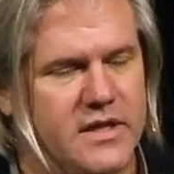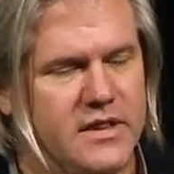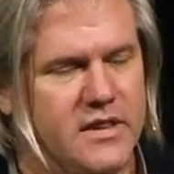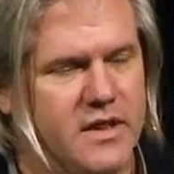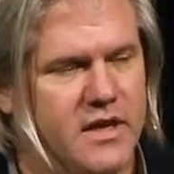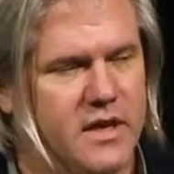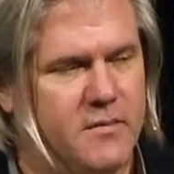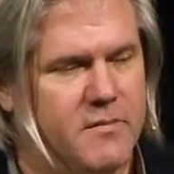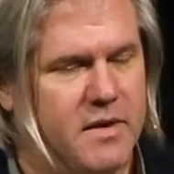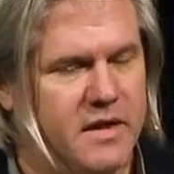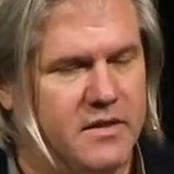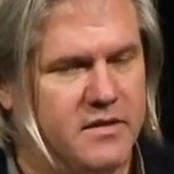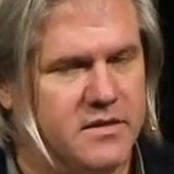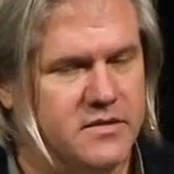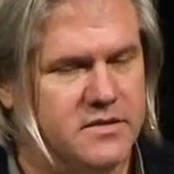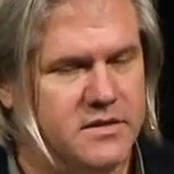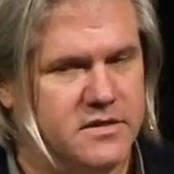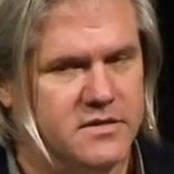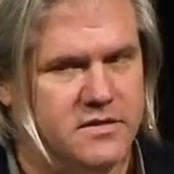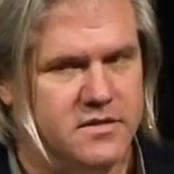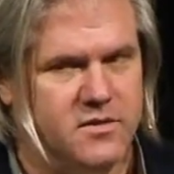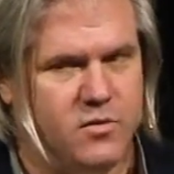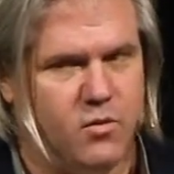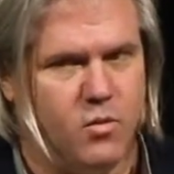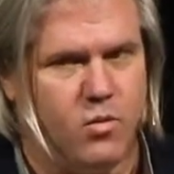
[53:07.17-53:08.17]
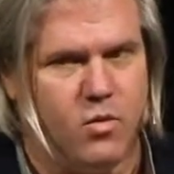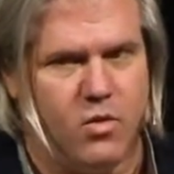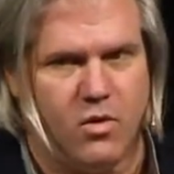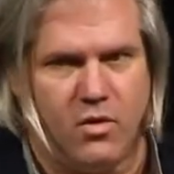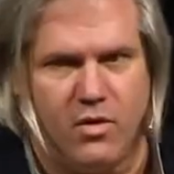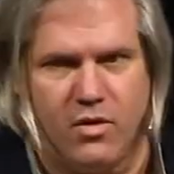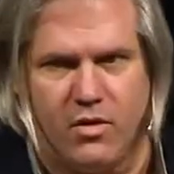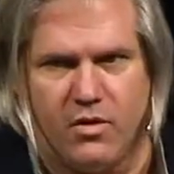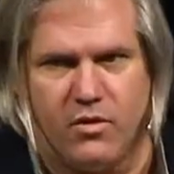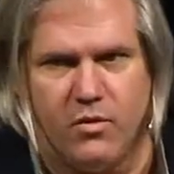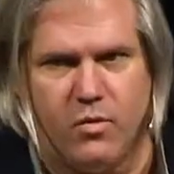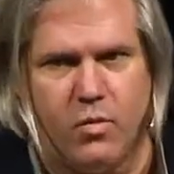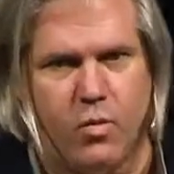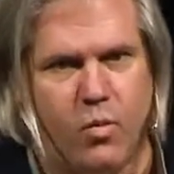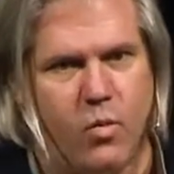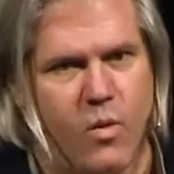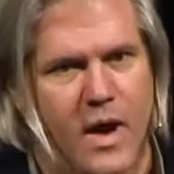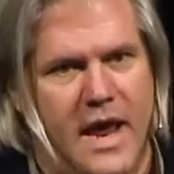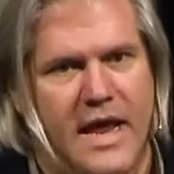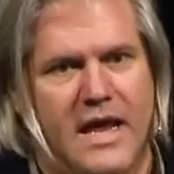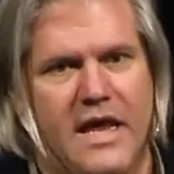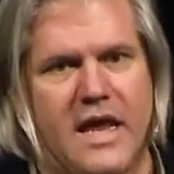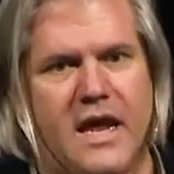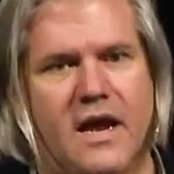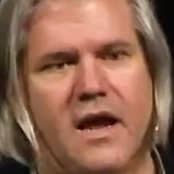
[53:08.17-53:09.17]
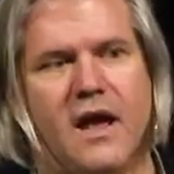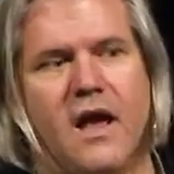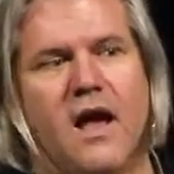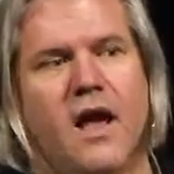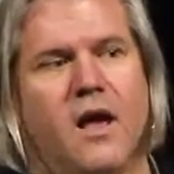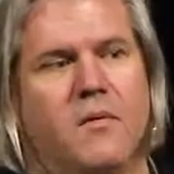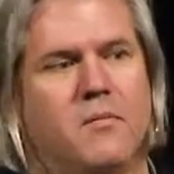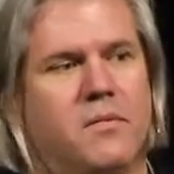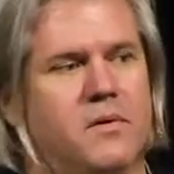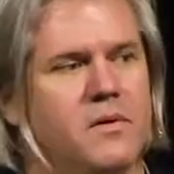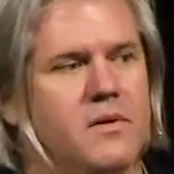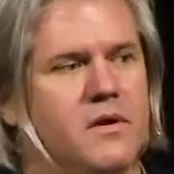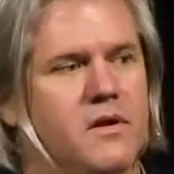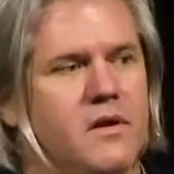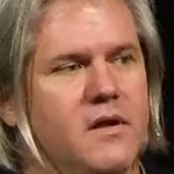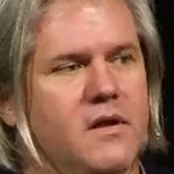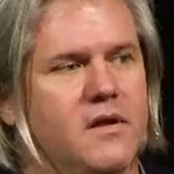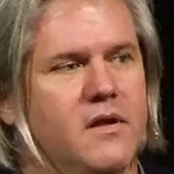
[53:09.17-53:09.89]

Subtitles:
Really think about this as the world waking up.